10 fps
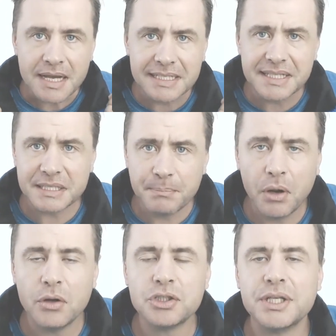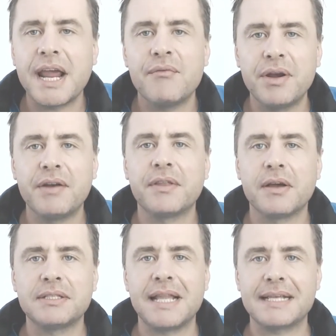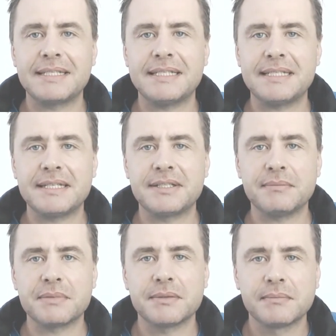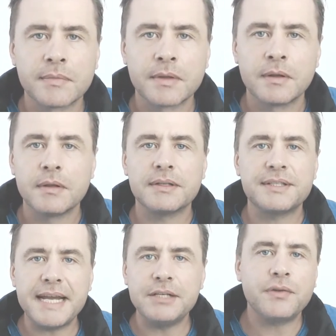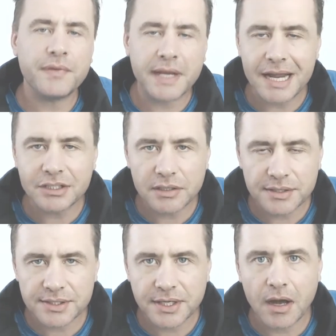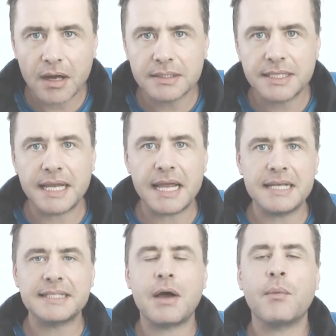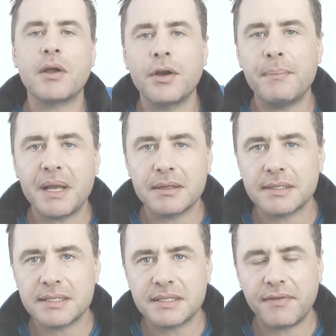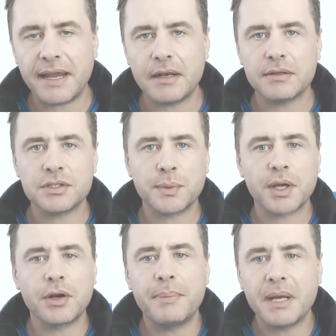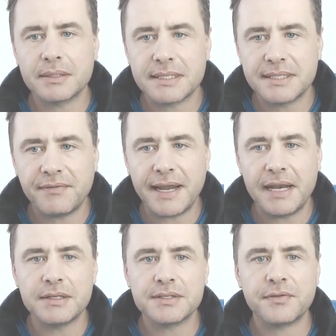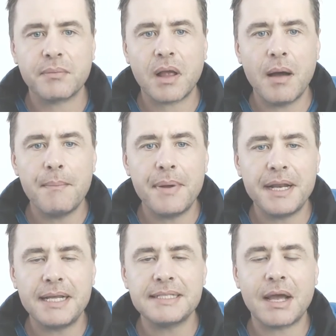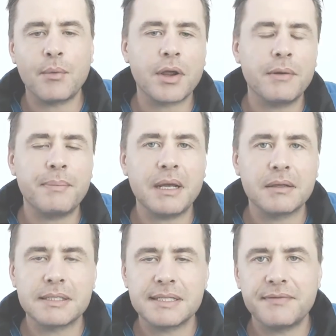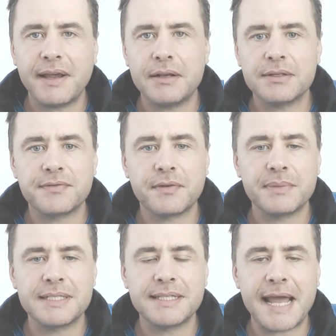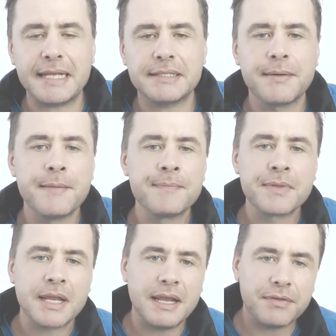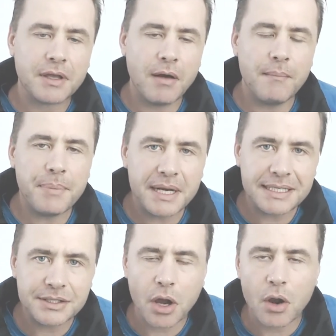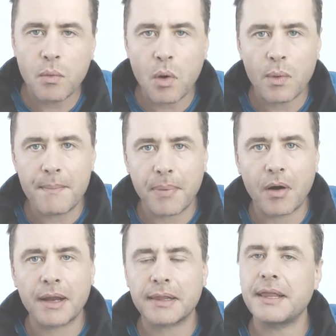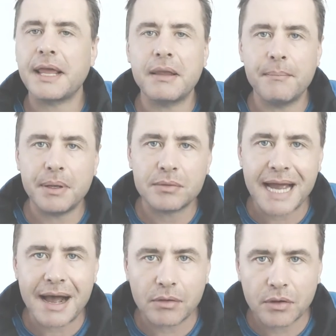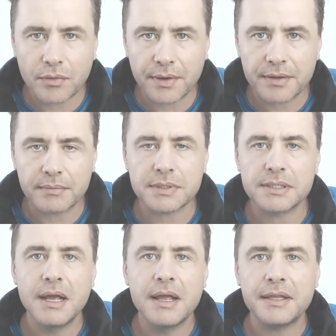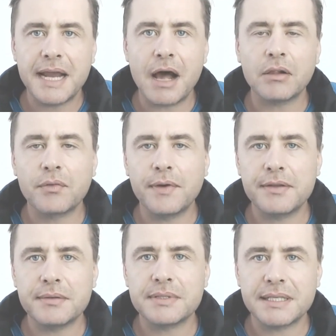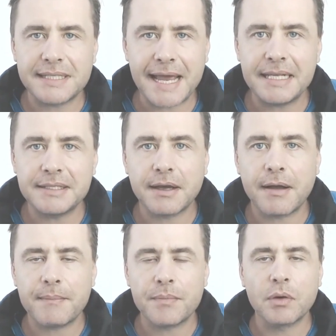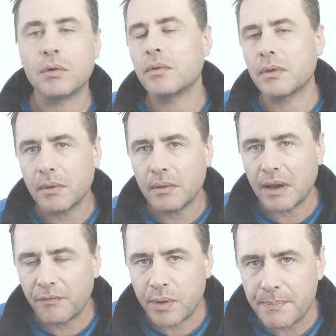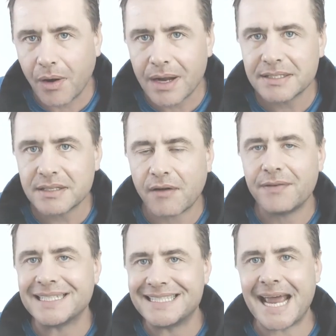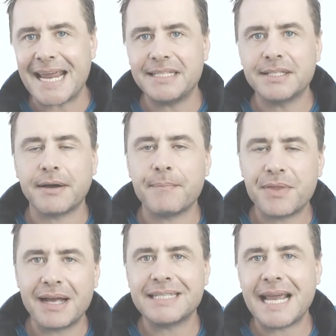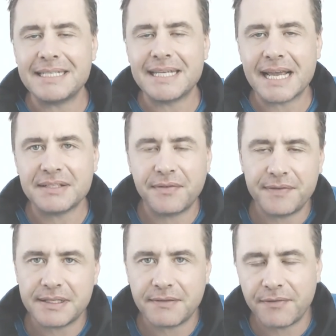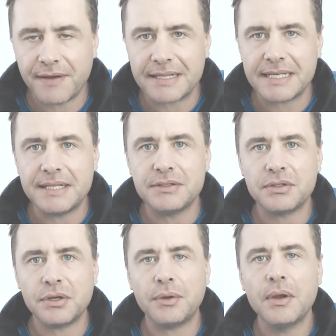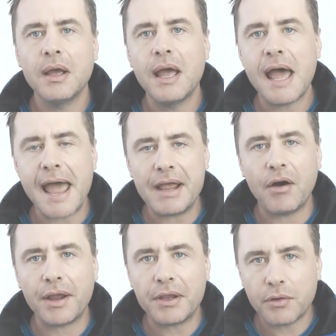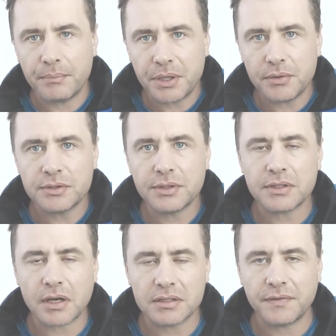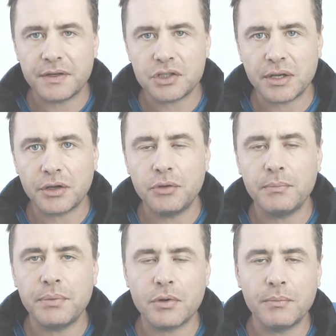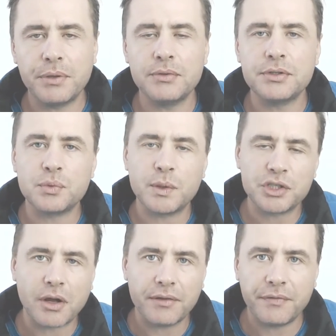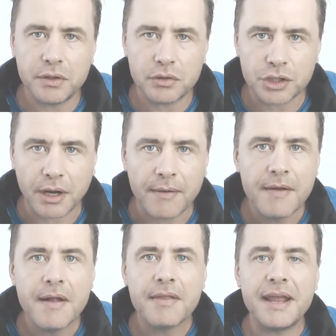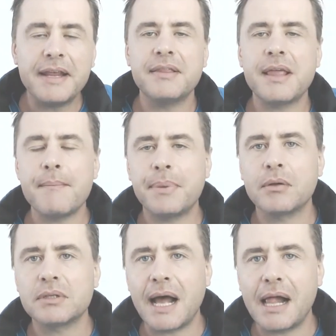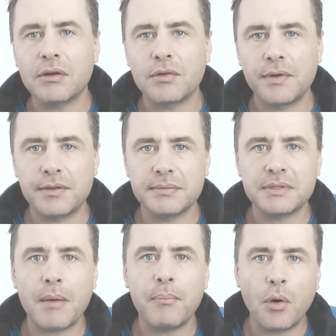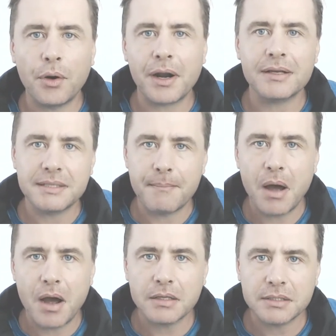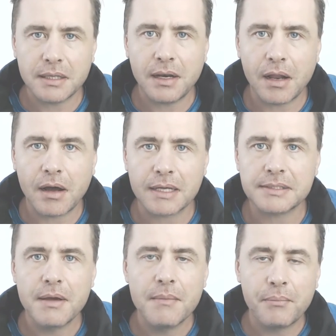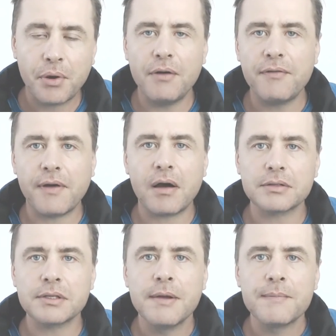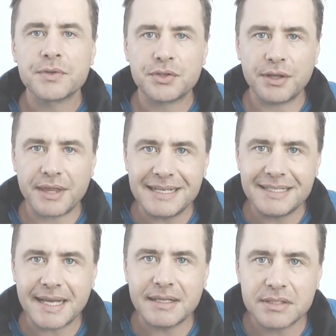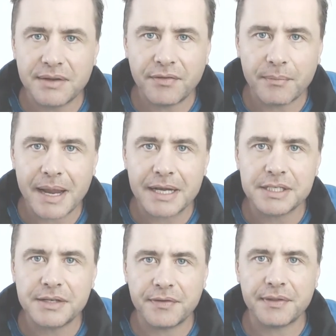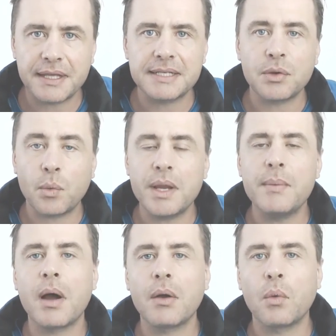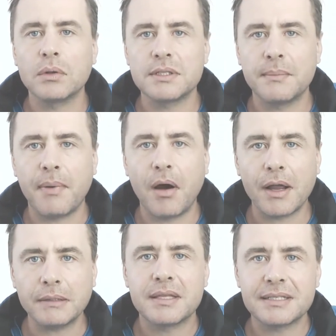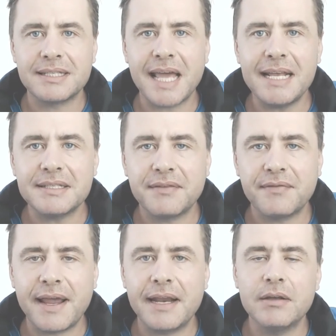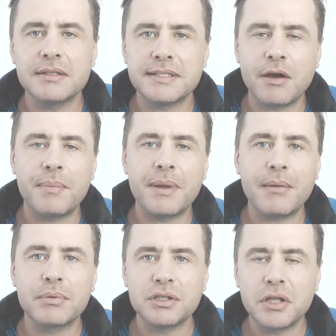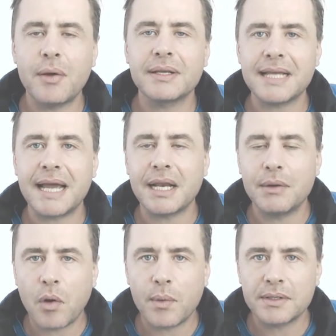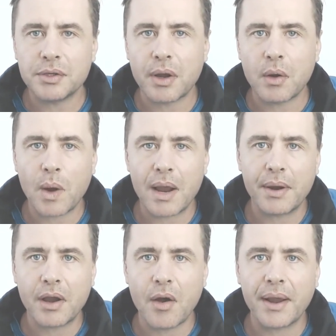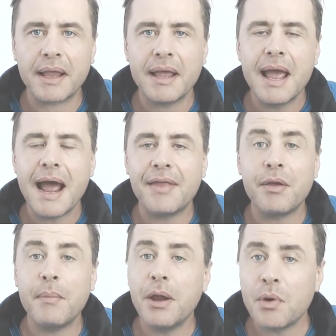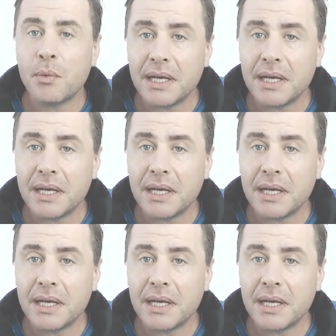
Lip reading: is this push to get rid of those legacy systems. The danger of a cashless society is that we're going to be under surveillance. We're going to be under surveillance from companies, and we're going to be under surveillance from the state. If the companies know what we're buying, then they can build algorithms. The algorithms are data. If we buy stuff, it's data. That data gets fed into AI computers, artificial computers, which are the future. They can then build algorithms up on us and personalize profiles so that they send us information for things that we might want to buy. The state surveillance, they'll be able to know exactly what we're doing and where we're going. At the moment,